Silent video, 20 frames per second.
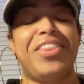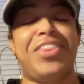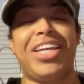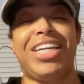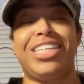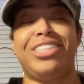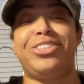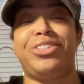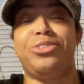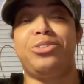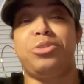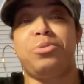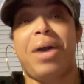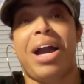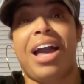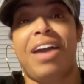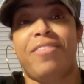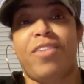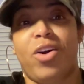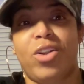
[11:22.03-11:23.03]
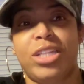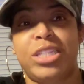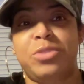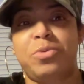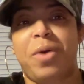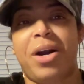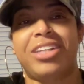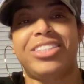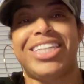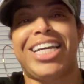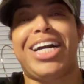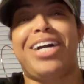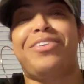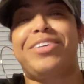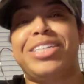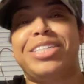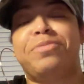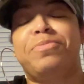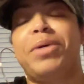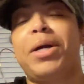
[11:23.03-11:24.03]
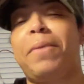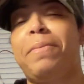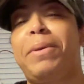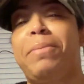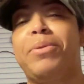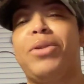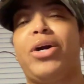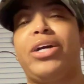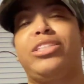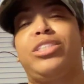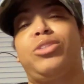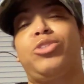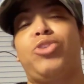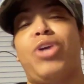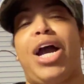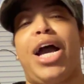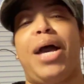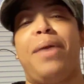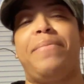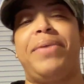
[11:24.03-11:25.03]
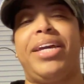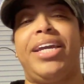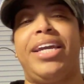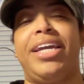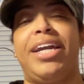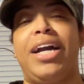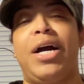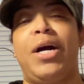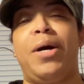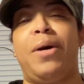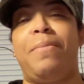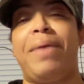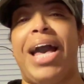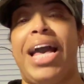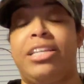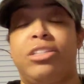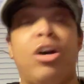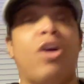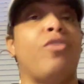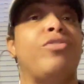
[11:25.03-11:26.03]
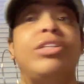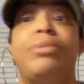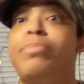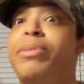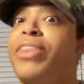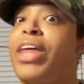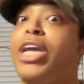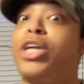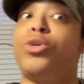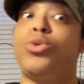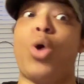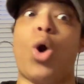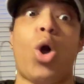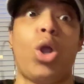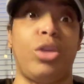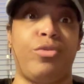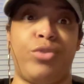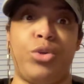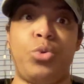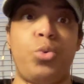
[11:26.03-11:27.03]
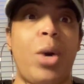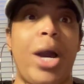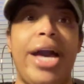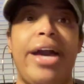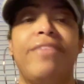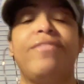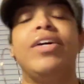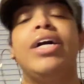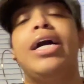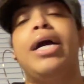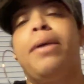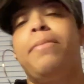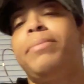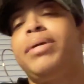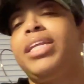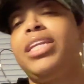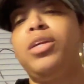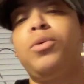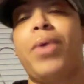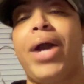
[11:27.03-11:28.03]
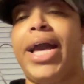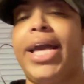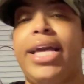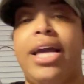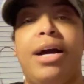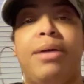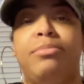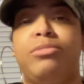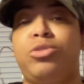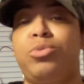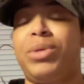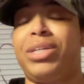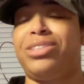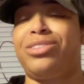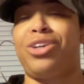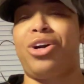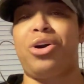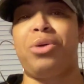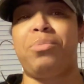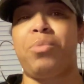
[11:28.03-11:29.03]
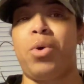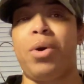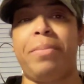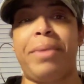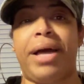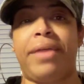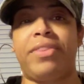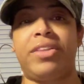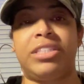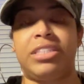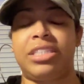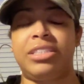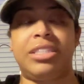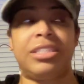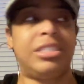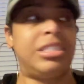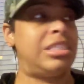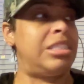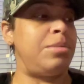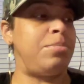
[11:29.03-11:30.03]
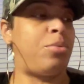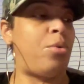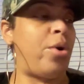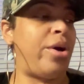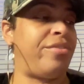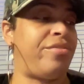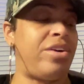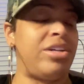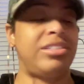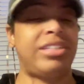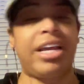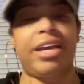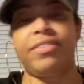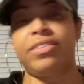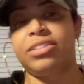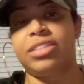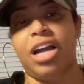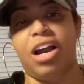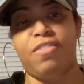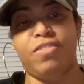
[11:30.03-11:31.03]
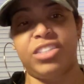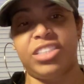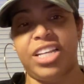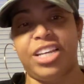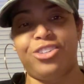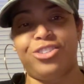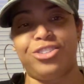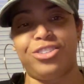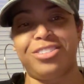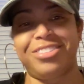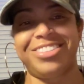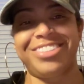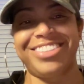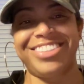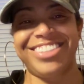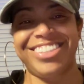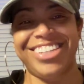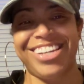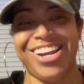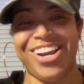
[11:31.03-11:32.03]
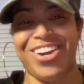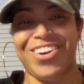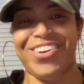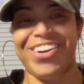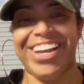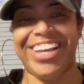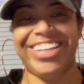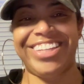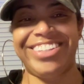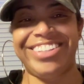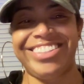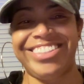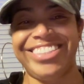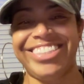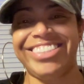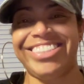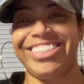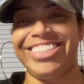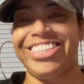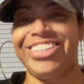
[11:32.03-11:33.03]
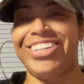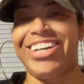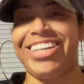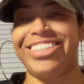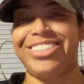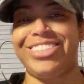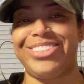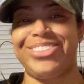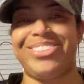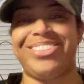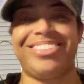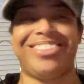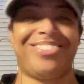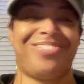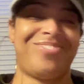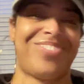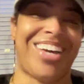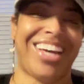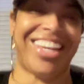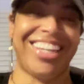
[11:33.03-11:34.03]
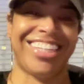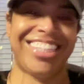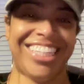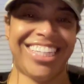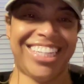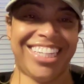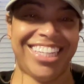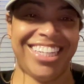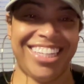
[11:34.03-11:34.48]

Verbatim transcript: the thing is, YouTube, I have all these watch hours, but people aren't subscribing um, as often. But thank you to all of you who have. But anyway, um, so we can talk more about this because this is important for us to have these conversations. All right. See you guys soon. Bye.